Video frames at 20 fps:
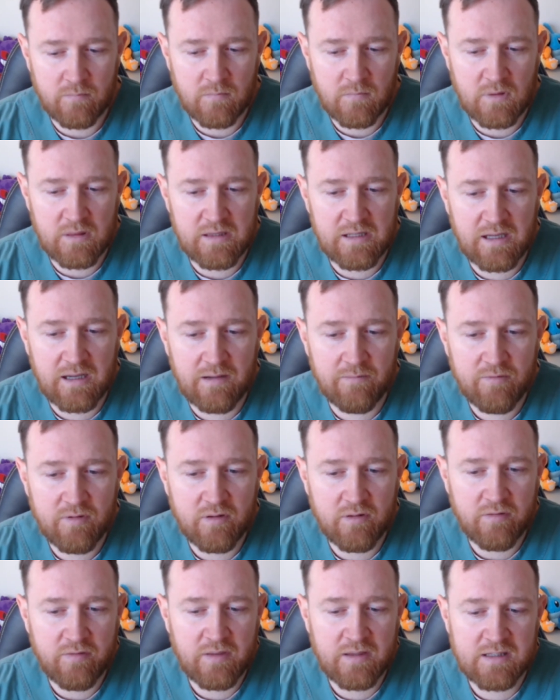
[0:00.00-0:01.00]
The other
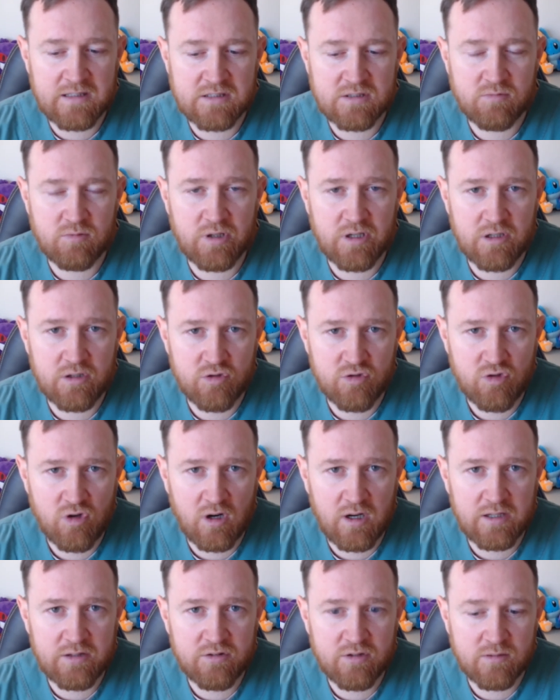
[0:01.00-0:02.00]
things we can
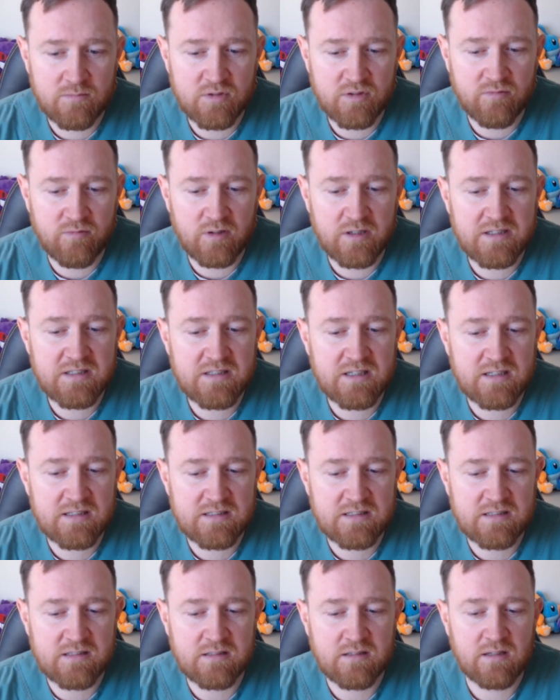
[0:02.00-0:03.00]
try in terms of
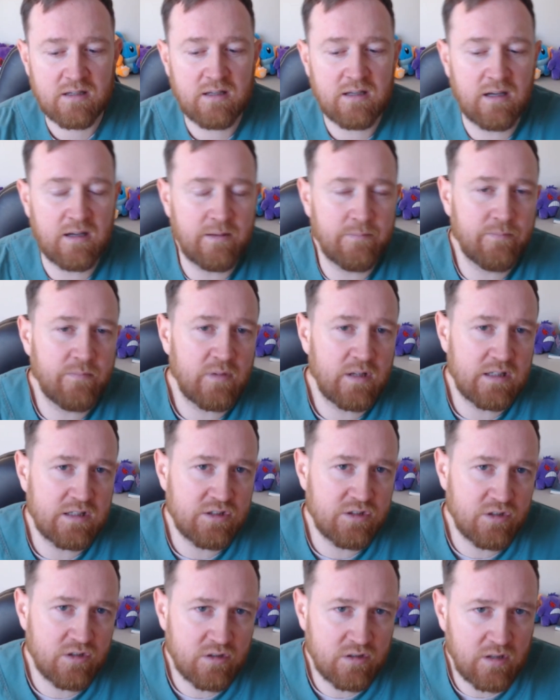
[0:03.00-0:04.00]
resus is
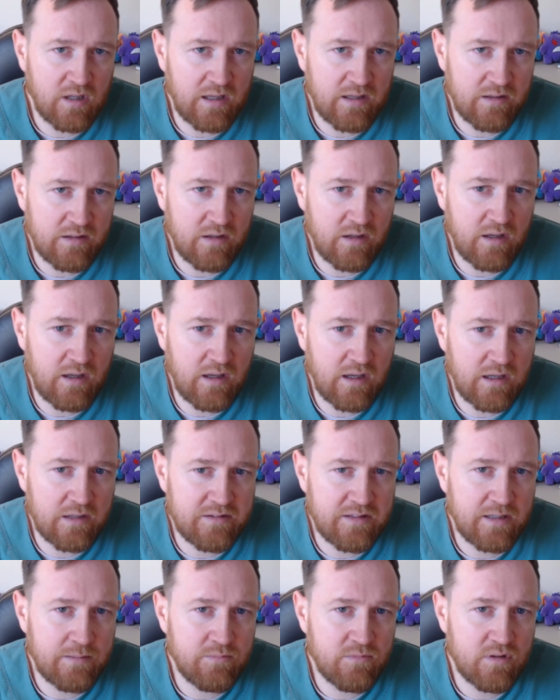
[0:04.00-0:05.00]
you could
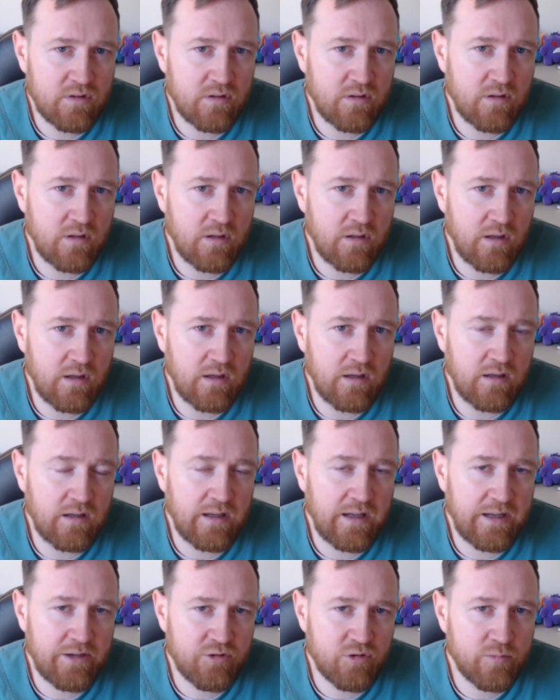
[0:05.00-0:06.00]
attempt
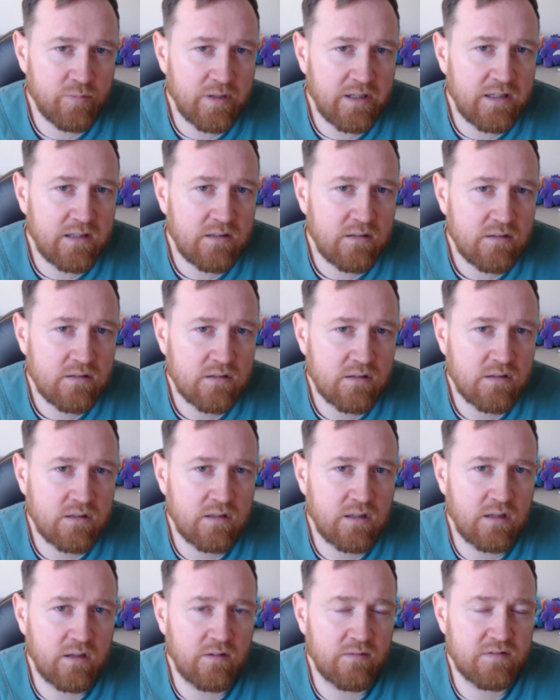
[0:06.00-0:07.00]
atropine
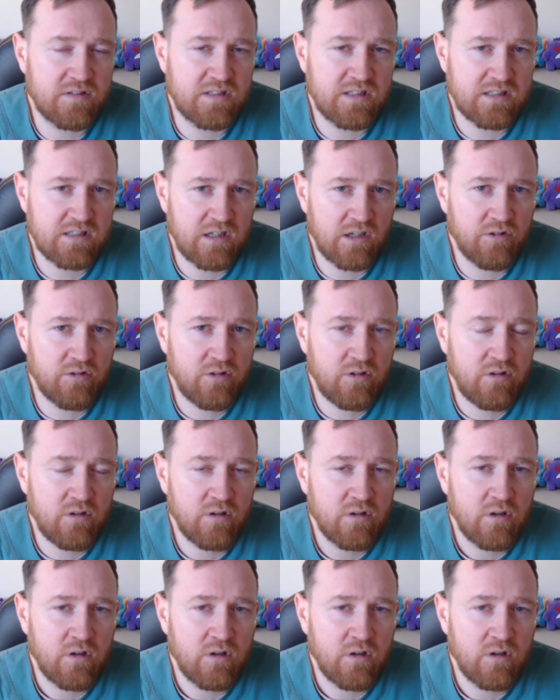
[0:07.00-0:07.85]
of 600